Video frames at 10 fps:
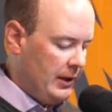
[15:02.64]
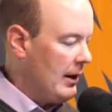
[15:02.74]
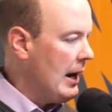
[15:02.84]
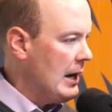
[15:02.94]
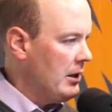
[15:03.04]

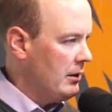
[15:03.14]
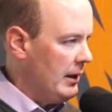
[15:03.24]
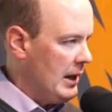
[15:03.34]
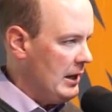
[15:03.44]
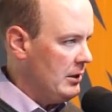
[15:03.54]
their
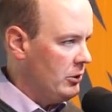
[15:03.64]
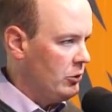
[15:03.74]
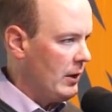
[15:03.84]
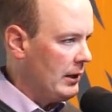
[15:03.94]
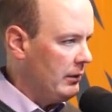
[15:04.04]
IRA
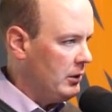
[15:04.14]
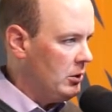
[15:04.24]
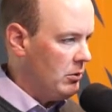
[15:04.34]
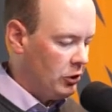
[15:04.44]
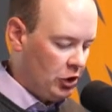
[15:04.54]
directly
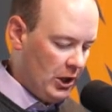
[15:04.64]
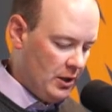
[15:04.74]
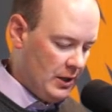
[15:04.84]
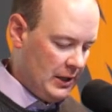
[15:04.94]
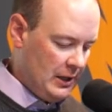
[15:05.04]
to a
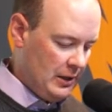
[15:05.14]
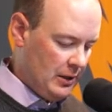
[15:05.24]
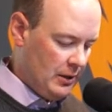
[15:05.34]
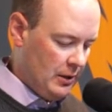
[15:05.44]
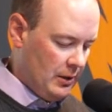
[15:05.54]
charity,
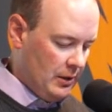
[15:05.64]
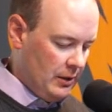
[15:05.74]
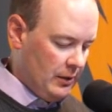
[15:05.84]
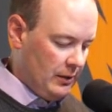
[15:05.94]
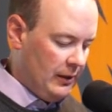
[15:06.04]

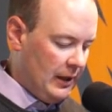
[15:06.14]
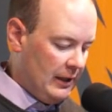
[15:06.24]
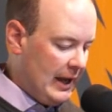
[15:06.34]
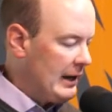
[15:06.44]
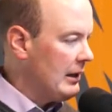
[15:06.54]

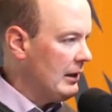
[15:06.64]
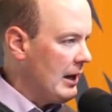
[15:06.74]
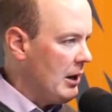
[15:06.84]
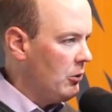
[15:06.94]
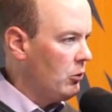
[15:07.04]
then that can
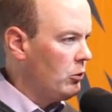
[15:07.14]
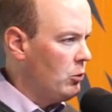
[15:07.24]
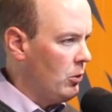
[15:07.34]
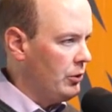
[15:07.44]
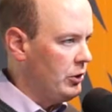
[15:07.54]
count
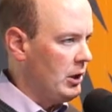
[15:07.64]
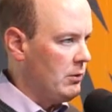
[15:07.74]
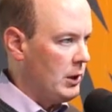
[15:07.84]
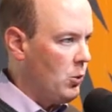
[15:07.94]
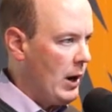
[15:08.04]
towards
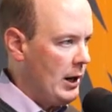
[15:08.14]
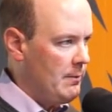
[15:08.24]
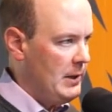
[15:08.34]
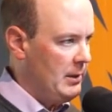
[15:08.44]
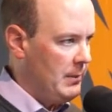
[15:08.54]
their
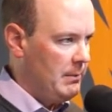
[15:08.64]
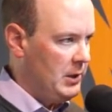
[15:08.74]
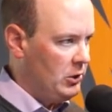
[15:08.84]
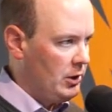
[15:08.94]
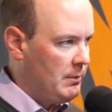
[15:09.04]
required minimum
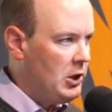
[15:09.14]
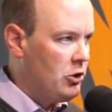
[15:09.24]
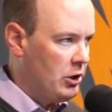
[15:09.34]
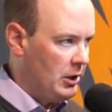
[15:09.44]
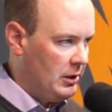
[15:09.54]

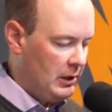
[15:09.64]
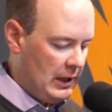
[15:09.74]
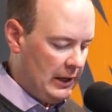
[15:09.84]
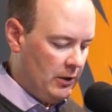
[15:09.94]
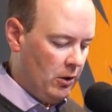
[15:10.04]

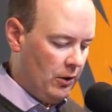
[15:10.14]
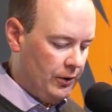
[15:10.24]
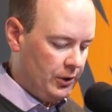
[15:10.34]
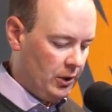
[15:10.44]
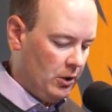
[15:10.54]
distribution, and
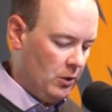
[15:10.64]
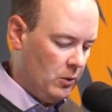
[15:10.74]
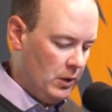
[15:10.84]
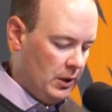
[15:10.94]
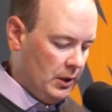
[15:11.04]

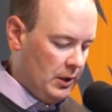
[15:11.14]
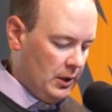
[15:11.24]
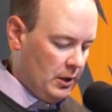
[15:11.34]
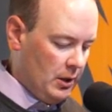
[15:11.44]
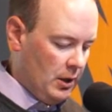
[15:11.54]
also
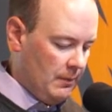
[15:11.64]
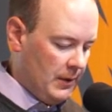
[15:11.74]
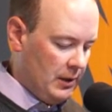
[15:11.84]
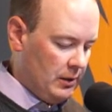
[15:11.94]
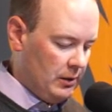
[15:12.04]

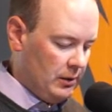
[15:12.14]
um,